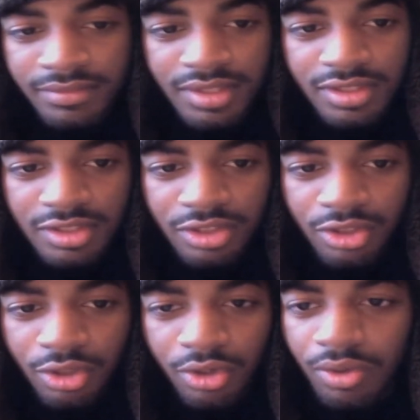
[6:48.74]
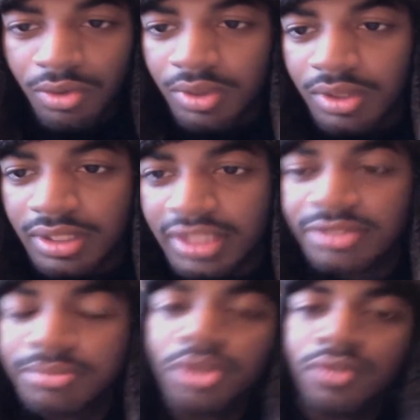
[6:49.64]
So
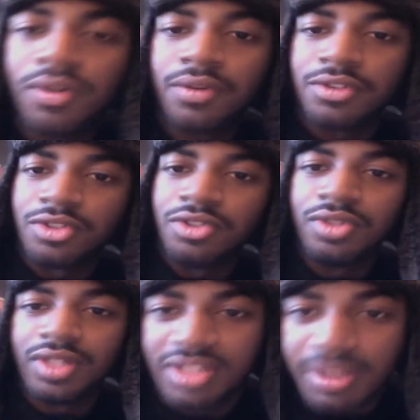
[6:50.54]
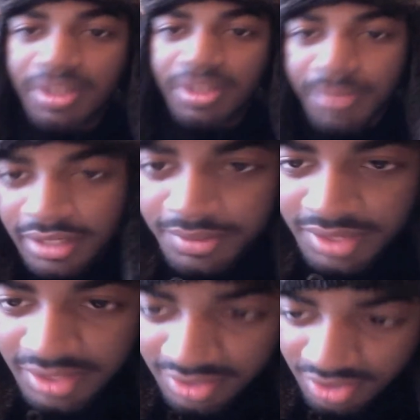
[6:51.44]
let's move over to the
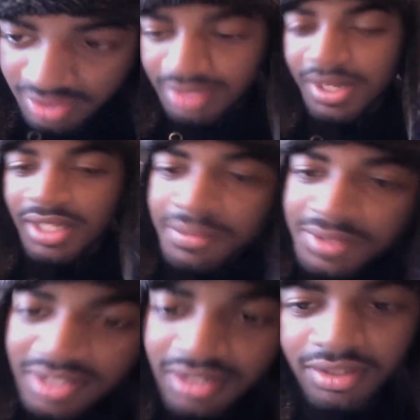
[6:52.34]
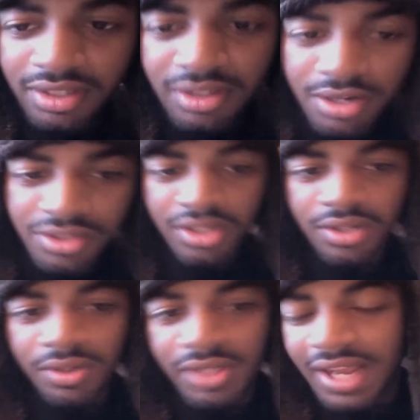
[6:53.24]
semi-limited. So the semi-limited are the cards you can
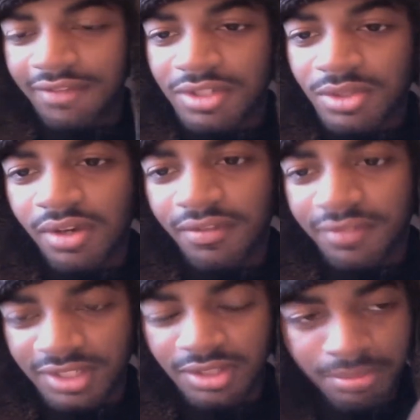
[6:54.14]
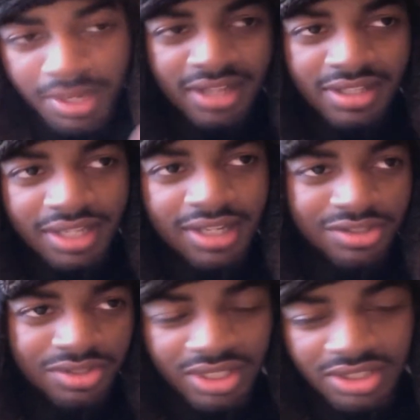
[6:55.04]
only have 2 of in your main deck,
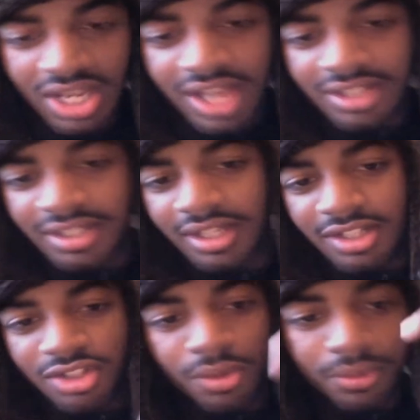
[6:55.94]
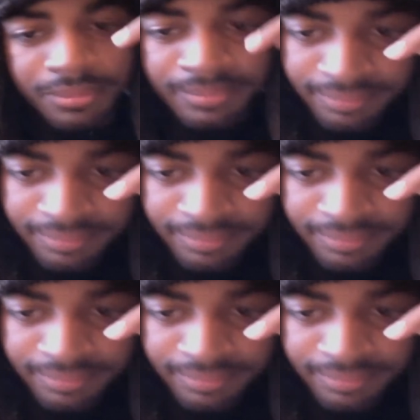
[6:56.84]
extra deck, side deck in total.